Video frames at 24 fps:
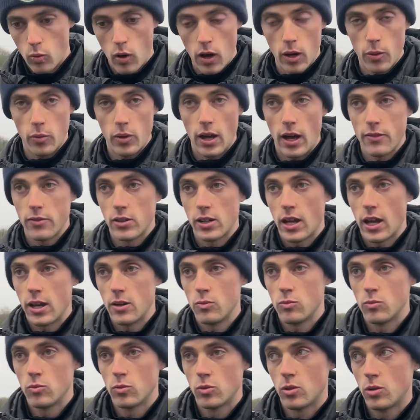why we haven't
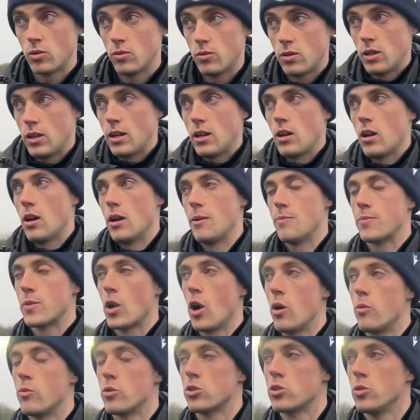
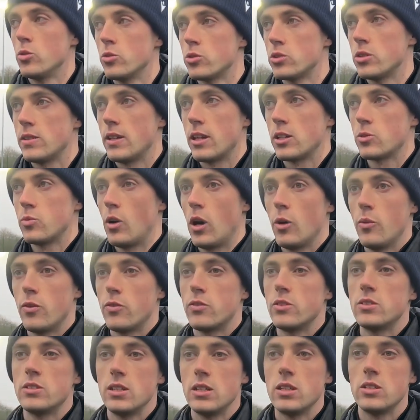gotten results, and that's why we've
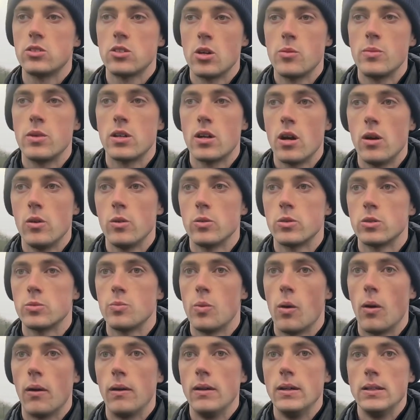conceded so many goals.
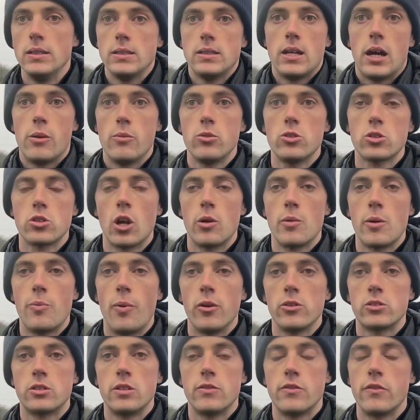But yeah, we've just got to be
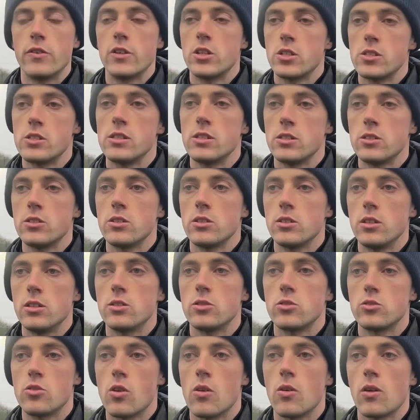positive and finish the
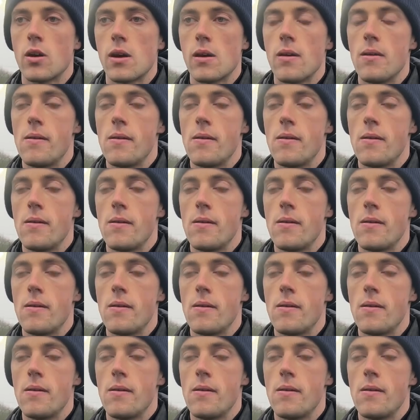season strong.